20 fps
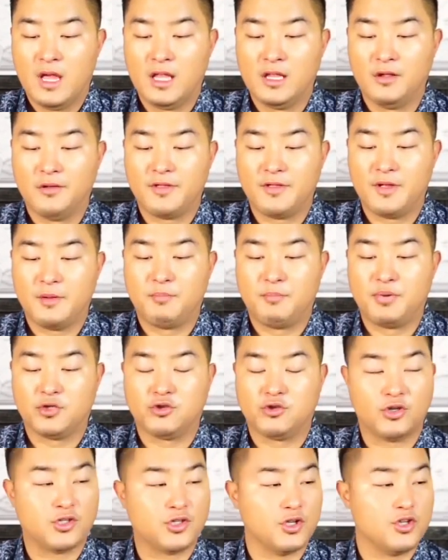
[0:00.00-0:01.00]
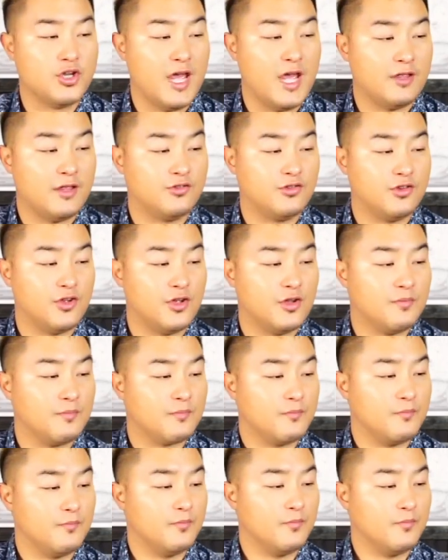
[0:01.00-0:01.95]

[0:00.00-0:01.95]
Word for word: Hello there, Patricia Jansen.